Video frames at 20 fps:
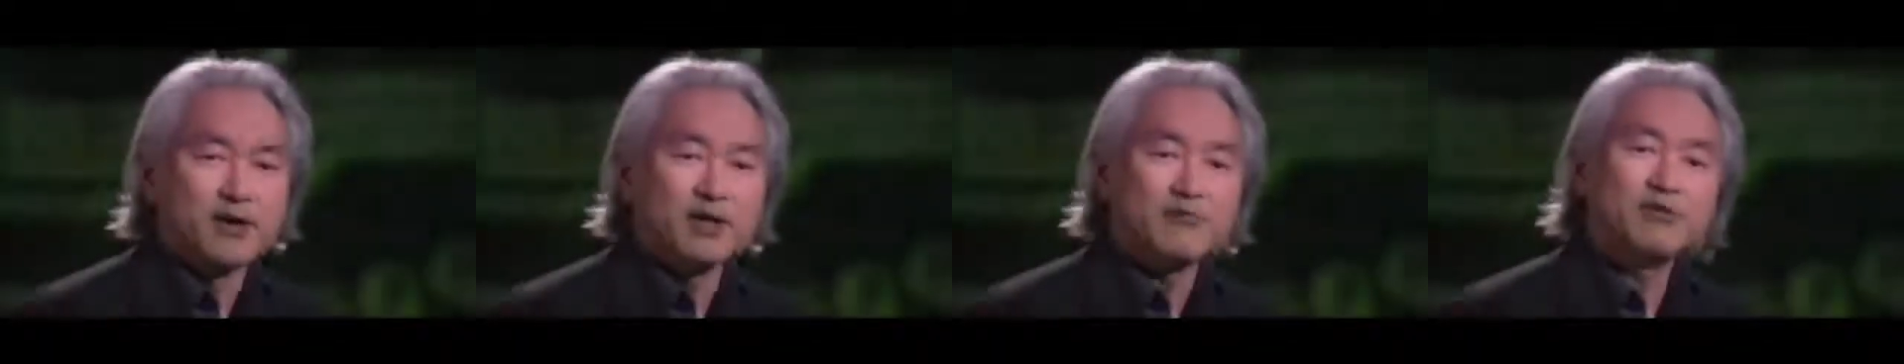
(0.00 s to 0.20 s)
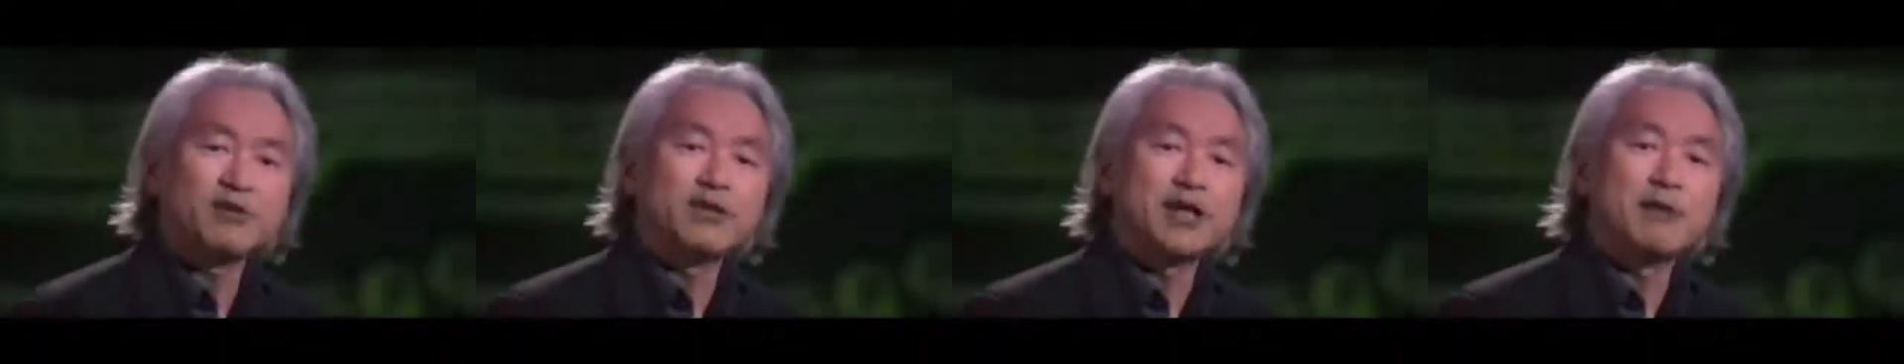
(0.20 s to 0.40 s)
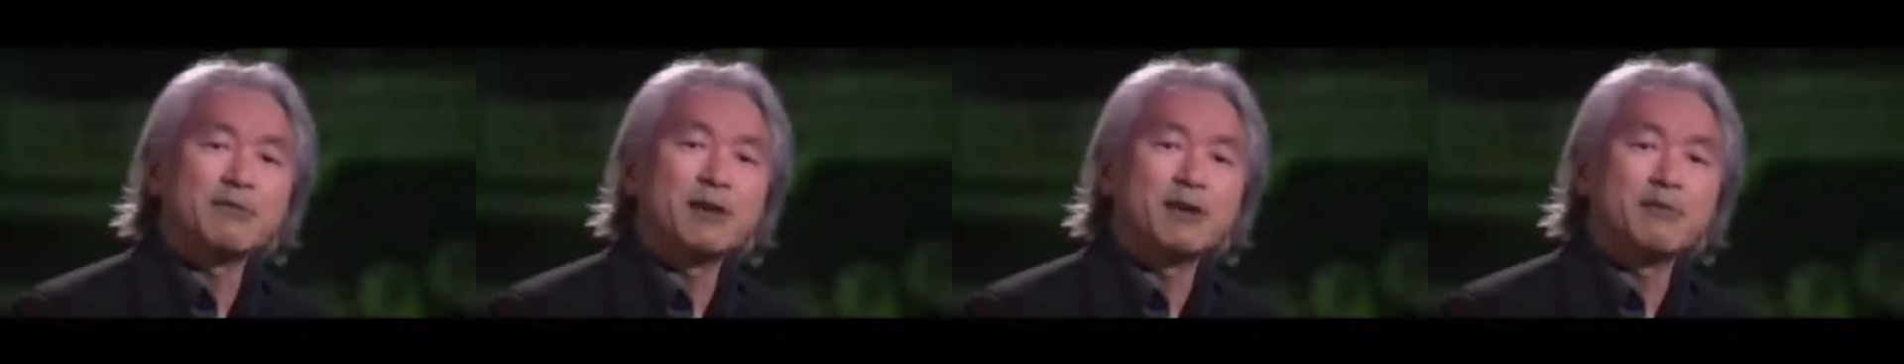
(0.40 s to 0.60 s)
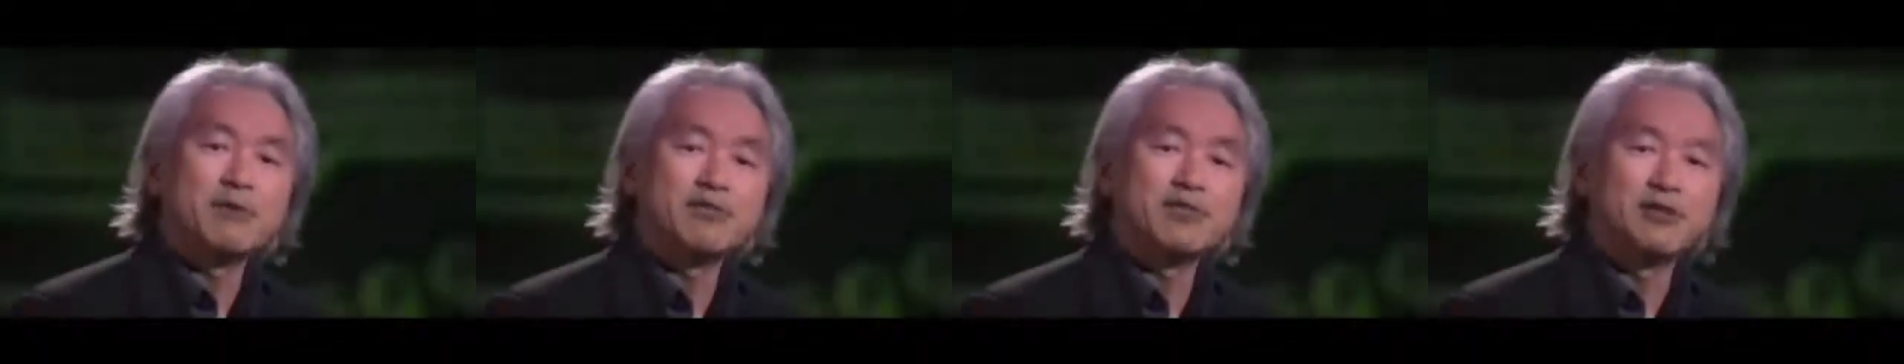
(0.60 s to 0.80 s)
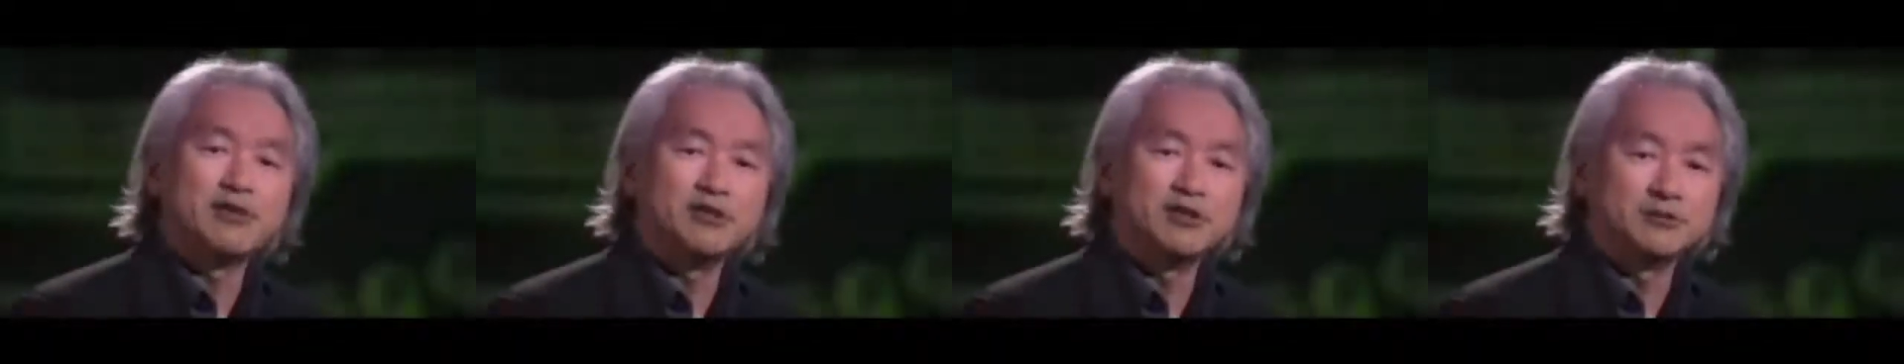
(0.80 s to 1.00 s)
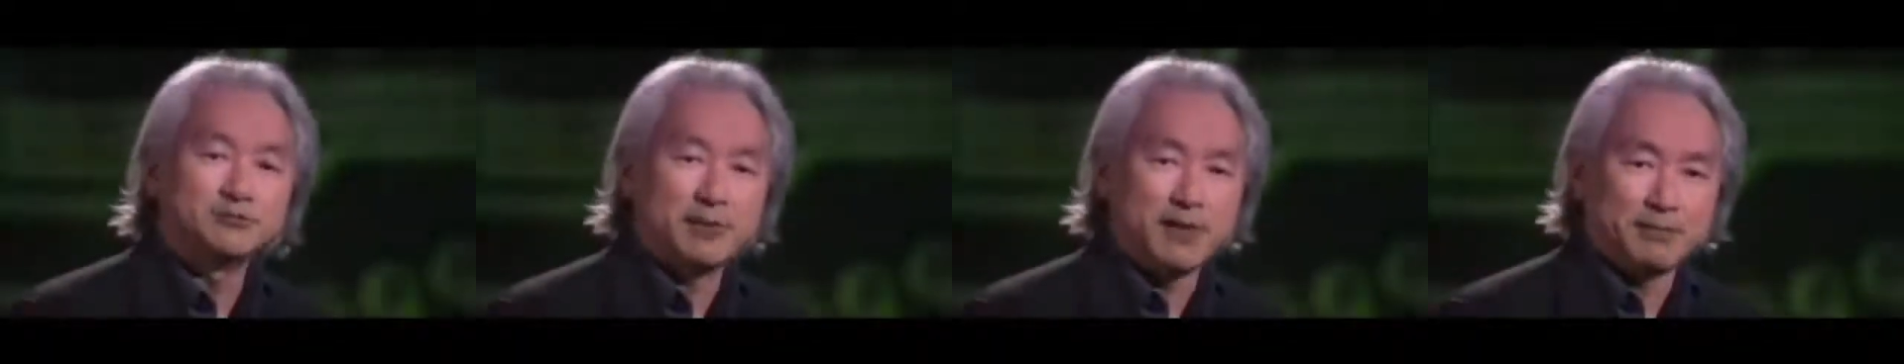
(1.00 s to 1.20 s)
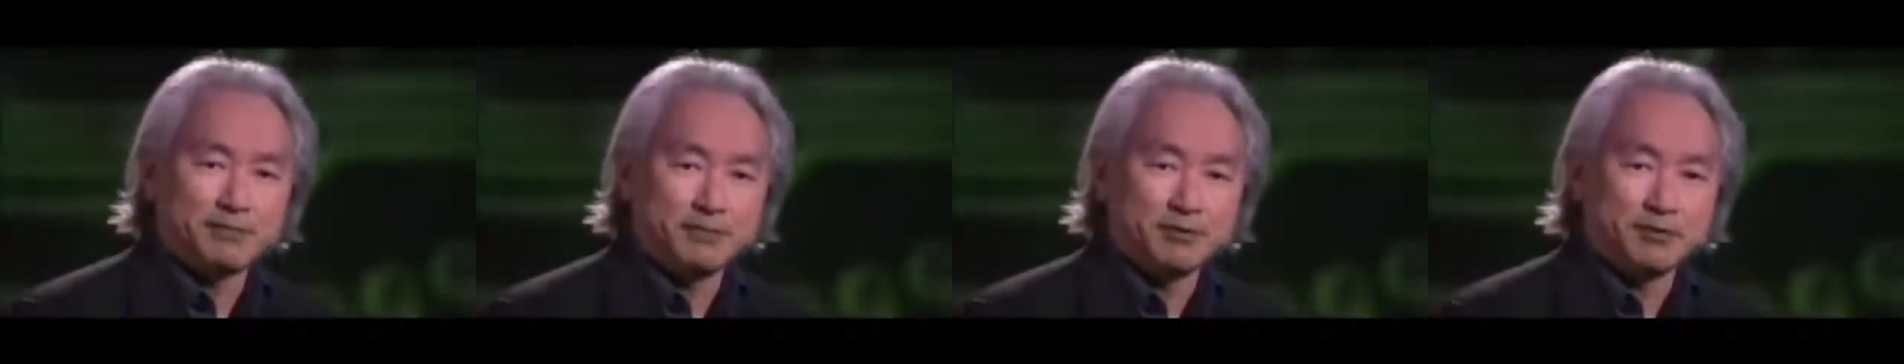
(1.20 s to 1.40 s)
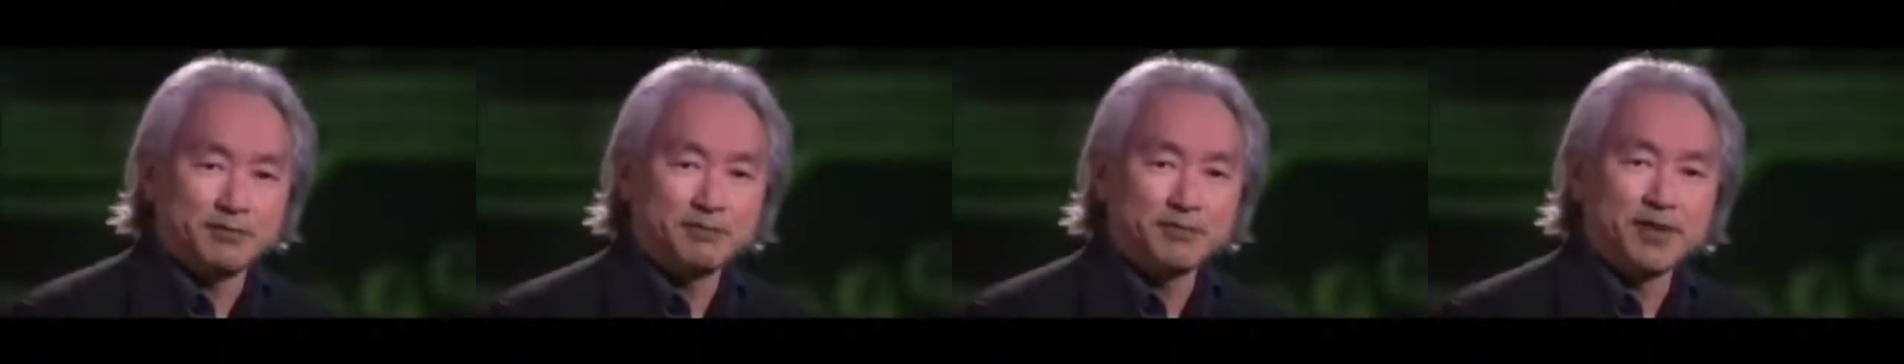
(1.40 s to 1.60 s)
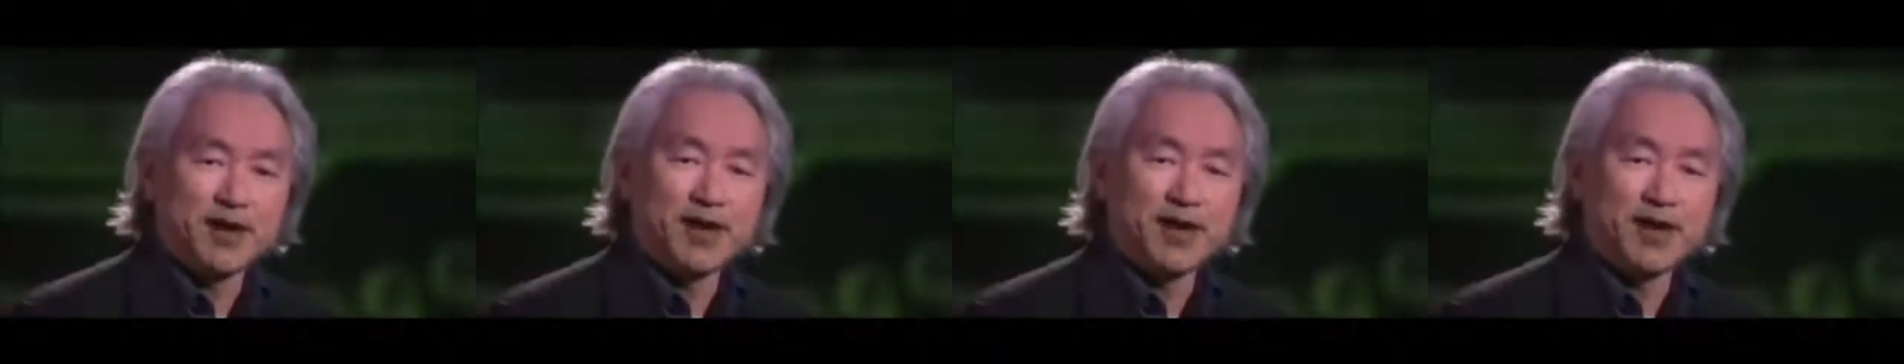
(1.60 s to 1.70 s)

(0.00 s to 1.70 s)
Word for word: Now, every time I read the newspaper,